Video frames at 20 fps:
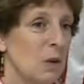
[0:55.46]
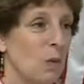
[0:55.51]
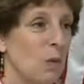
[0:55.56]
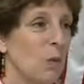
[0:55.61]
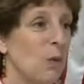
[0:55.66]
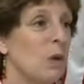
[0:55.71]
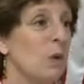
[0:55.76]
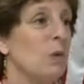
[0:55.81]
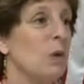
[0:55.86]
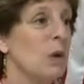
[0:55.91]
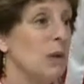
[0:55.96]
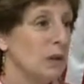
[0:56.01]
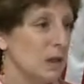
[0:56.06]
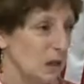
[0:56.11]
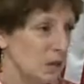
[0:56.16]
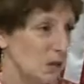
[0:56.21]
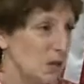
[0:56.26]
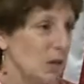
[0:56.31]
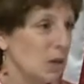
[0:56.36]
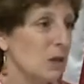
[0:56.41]
were willing
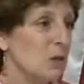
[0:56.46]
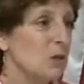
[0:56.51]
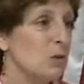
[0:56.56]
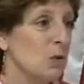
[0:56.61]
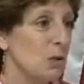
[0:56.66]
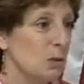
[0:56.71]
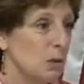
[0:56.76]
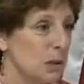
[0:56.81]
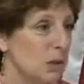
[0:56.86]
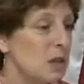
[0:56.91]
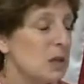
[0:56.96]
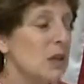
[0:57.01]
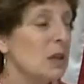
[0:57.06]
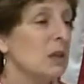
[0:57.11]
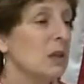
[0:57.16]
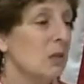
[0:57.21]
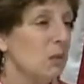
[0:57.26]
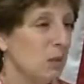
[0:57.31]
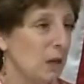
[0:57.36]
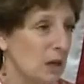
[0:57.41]
to contribute a
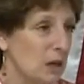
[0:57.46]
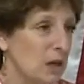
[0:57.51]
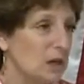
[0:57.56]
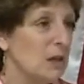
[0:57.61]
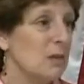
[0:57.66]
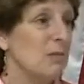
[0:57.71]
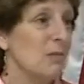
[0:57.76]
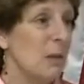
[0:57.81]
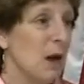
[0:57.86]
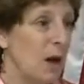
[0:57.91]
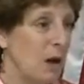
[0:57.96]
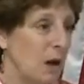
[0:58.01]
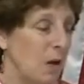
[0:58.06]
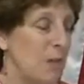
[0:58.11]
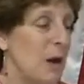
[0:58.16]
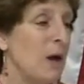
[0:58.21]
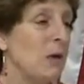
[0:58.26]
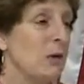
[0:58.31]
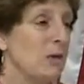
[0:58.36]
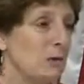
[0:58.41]
significant
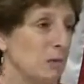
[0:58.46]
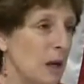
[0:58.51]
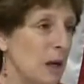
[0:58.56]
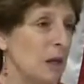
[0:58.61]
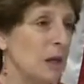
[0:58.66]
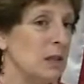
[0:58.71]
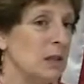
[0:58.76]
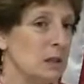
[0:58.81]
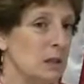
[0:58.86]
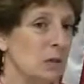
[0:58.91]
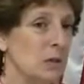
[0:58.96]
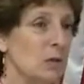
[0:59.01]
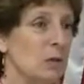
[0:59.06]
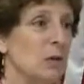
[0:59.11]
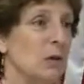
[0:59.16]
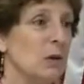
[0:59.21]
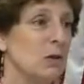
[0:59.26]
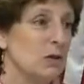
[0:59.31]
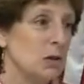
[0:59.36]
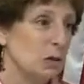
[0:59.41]
amount of money to
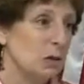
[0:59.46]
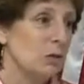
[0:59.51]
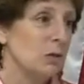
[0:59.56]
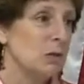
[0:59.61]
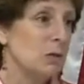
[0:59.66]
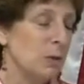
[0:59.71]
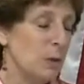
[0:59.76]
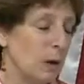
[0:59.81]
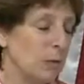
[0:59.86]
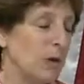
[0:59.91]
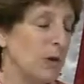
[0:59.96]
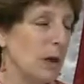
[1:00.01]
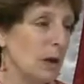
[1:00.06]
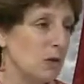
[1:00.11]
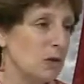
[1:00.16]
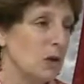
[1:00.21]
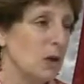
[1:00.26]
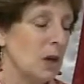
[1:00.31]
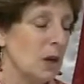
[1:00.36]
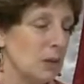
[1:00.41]
their children's public
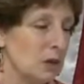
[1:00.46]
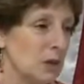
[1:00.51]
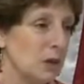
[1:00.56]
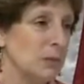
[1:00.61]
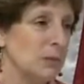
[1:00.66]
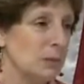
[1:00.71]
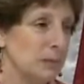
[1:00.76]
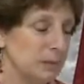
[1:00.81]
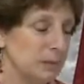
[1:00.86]
education.